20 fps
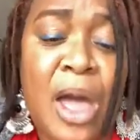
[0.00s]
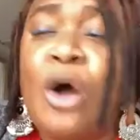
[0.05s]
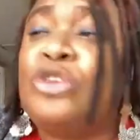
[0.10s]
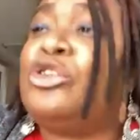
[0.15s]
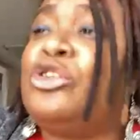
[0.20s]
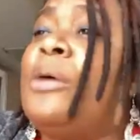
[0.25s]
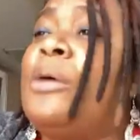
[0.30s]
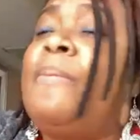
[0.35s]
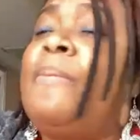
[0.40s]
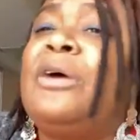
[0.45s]

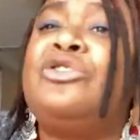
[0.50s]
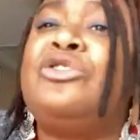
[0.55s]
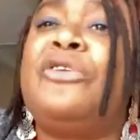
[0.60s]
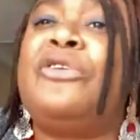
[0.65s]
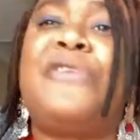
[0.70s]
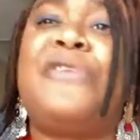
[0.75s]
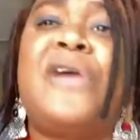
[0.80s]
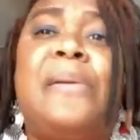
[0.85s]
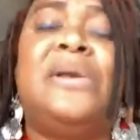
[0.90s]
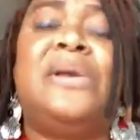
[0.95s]
Talk about your
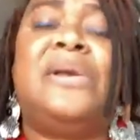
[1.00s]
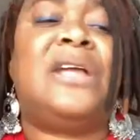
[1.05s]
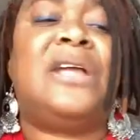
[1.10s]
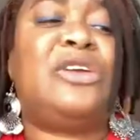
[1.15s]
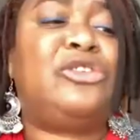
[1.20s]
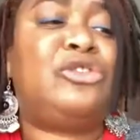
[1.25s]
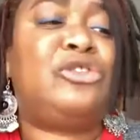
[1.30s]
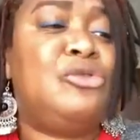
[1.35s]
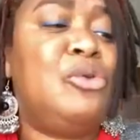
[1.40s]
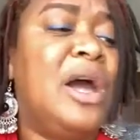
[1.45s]
family
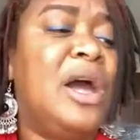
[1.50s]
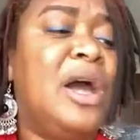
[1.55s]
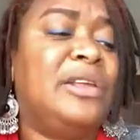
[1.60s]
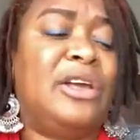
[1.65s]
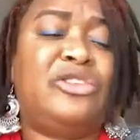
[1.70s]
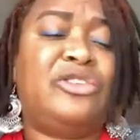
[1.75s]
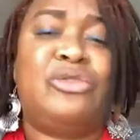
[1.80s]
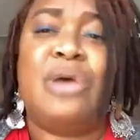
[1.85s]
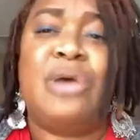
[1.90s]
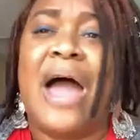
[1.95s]

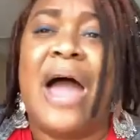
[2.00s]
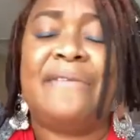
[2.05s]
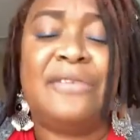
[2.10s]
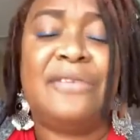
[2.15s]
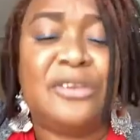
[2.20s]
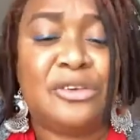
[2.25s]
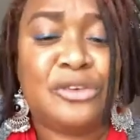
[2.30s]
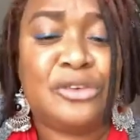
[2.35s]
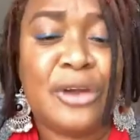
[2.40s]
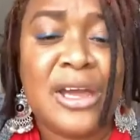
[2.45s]
that you have
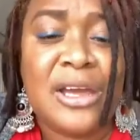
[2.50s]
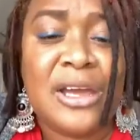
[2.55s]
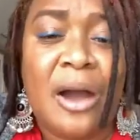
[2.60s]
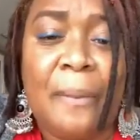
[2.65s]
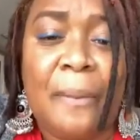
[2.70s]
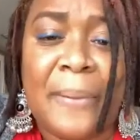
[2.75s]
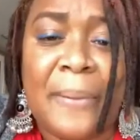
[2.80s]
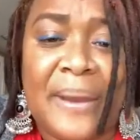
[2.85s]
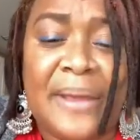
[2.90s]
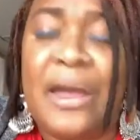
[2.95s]
in a trade
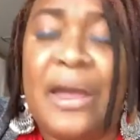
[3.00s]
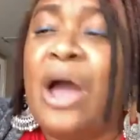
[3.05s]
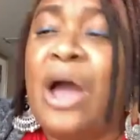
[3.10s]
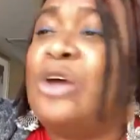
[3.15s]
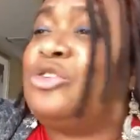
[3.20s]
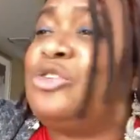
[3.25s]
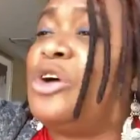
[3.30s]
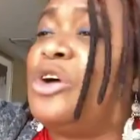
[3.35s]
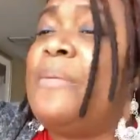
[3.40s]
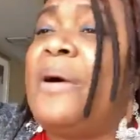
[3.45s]
company.
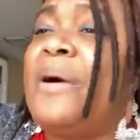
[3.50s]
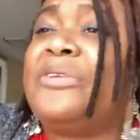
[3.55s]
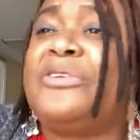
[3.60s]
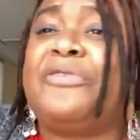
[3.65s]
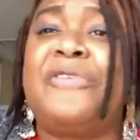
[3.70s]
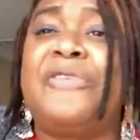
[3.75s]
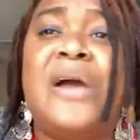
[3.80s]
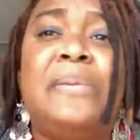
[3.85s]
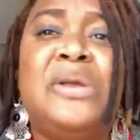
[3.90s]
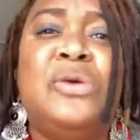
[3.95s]
Talk about the
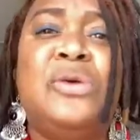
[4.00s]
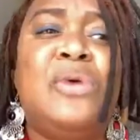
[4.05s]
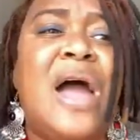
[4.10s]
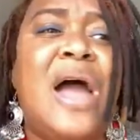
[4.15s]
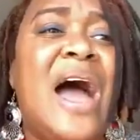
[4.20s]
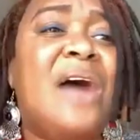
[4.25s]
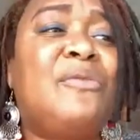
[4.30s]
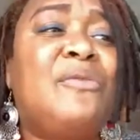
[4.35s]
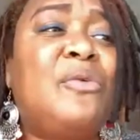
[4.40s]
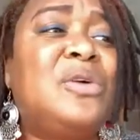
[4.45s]
family you
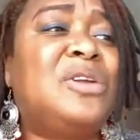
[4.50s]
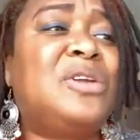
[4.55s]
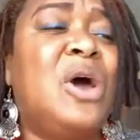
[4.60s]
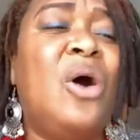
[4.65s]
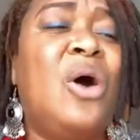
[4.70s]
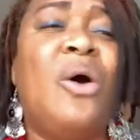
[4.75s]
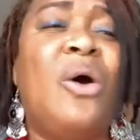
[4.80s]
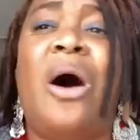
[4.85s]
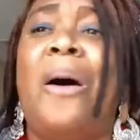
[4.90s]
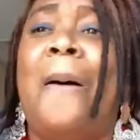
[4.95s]
have
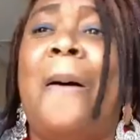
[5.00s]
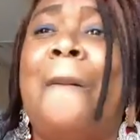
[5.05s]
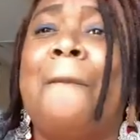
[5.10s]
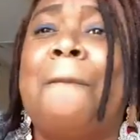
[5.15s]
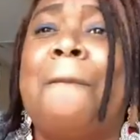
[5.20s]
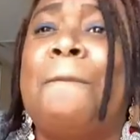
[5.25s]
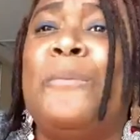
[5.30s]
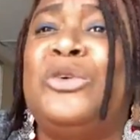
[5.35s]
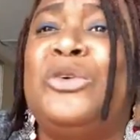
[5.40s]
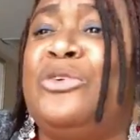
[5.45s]

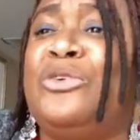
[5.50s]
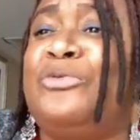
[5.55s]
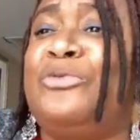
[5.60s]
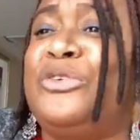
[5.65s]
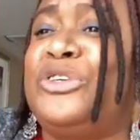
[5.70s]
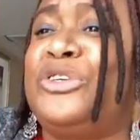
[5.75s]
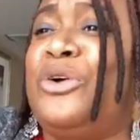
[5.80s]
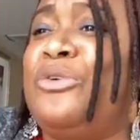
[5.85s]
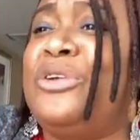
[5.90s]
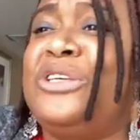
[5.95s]
on with your
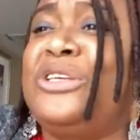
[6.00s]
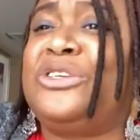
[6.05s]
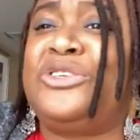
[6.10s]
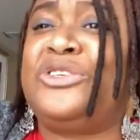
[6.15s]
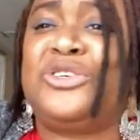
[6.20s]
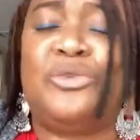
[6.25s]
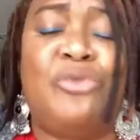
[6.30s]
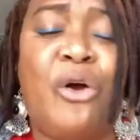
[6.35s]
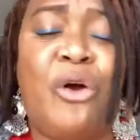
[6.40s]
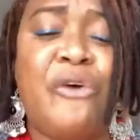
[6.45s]
fraternities or
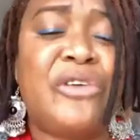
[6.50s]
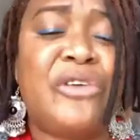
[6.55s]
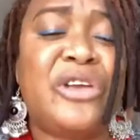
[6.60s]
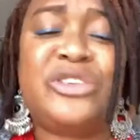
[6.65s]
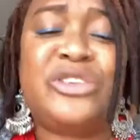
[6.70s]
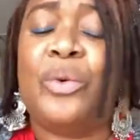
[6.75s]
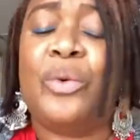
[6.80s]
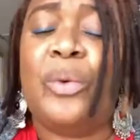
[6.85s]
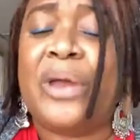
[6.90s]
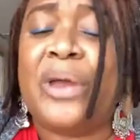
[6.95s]
sororities
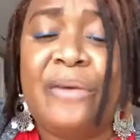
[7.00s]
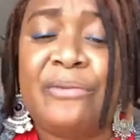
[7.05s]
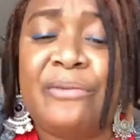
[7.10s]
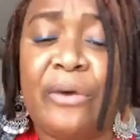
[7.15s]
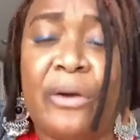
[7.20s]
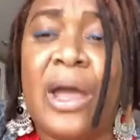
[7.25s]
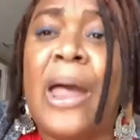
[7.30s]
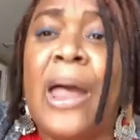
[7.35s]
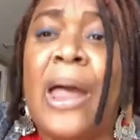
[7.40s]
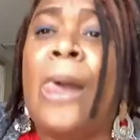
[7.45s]
or whatever.